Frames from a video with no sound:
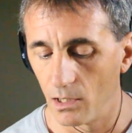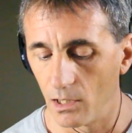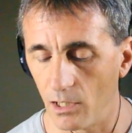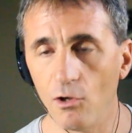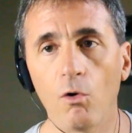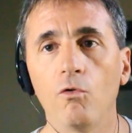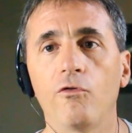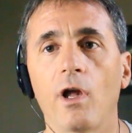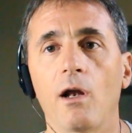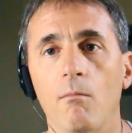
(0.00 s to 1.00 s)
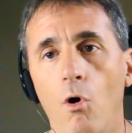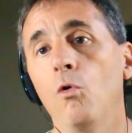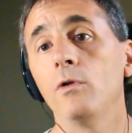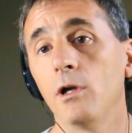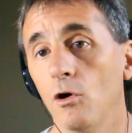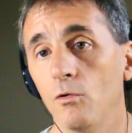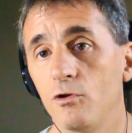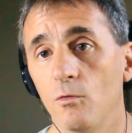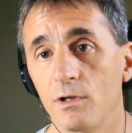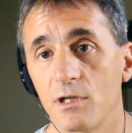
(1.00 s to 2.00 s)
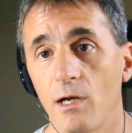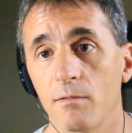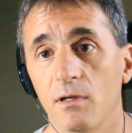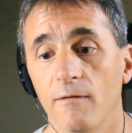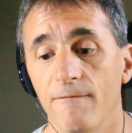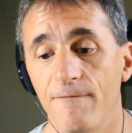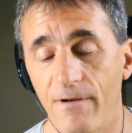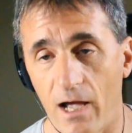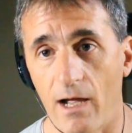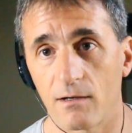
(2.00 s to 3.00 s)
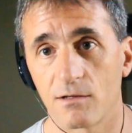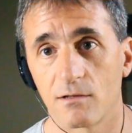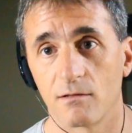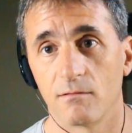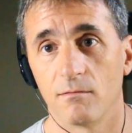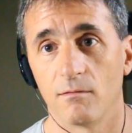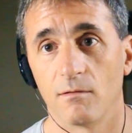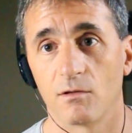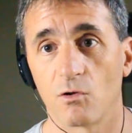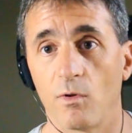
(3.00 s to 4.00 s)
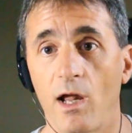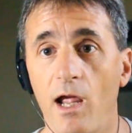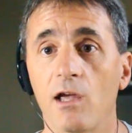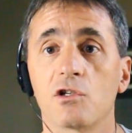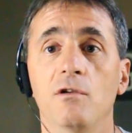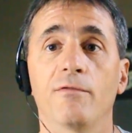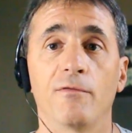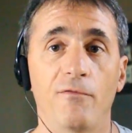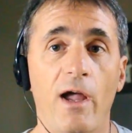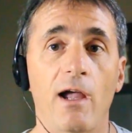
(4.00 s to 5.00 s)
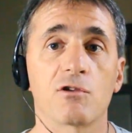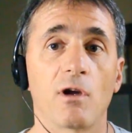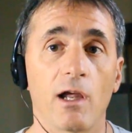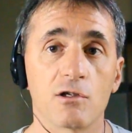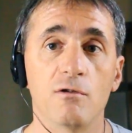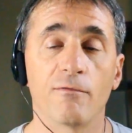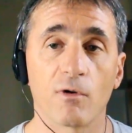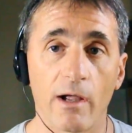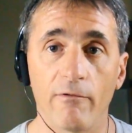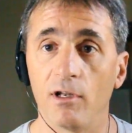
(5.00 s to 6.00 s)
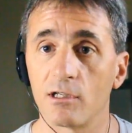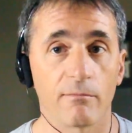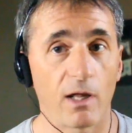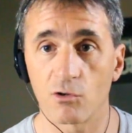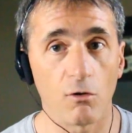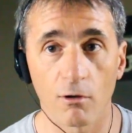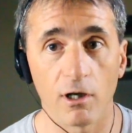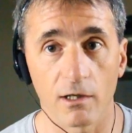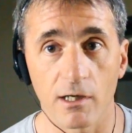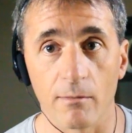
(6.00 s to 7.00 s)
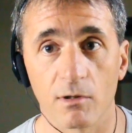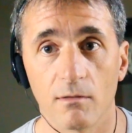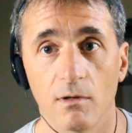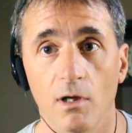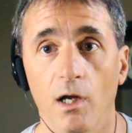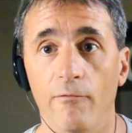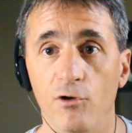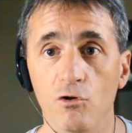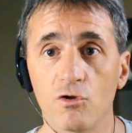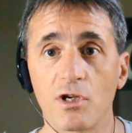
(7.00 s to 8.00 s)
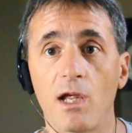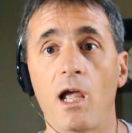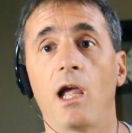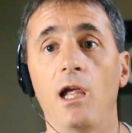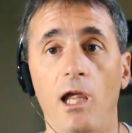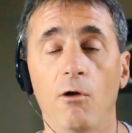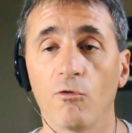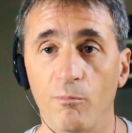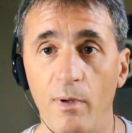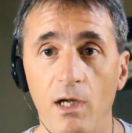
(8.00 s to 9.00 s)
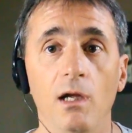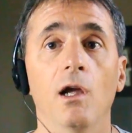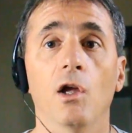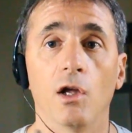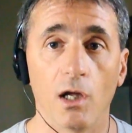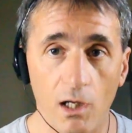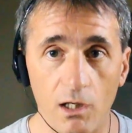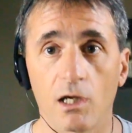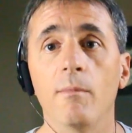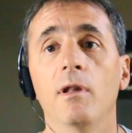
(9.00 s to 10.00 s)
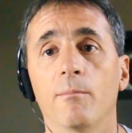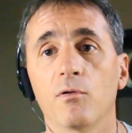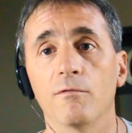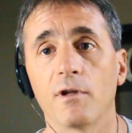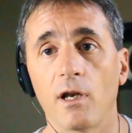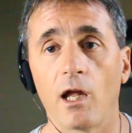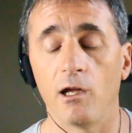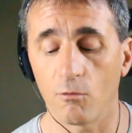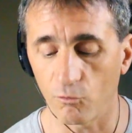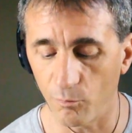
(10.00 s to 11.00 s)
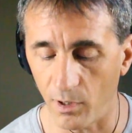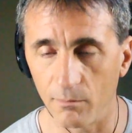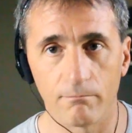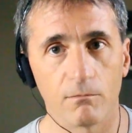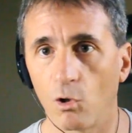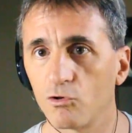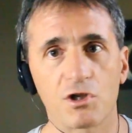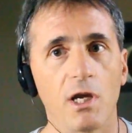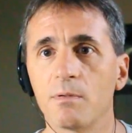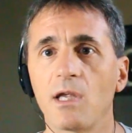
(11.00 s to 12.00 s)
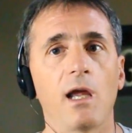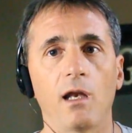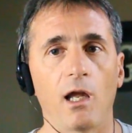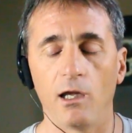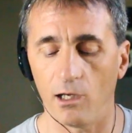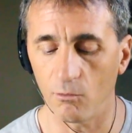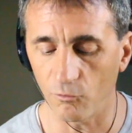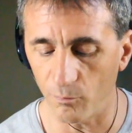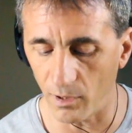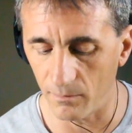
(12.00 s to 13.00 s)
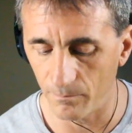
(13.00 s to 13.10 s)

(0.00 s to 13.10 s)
He knows that I'm only going to accept facts. So when I ask you for facts or I ask you for evidence, that's all I'm going to accept. If you say A equals B, give me the proof that A equals B. Don't just keep saying A equals B.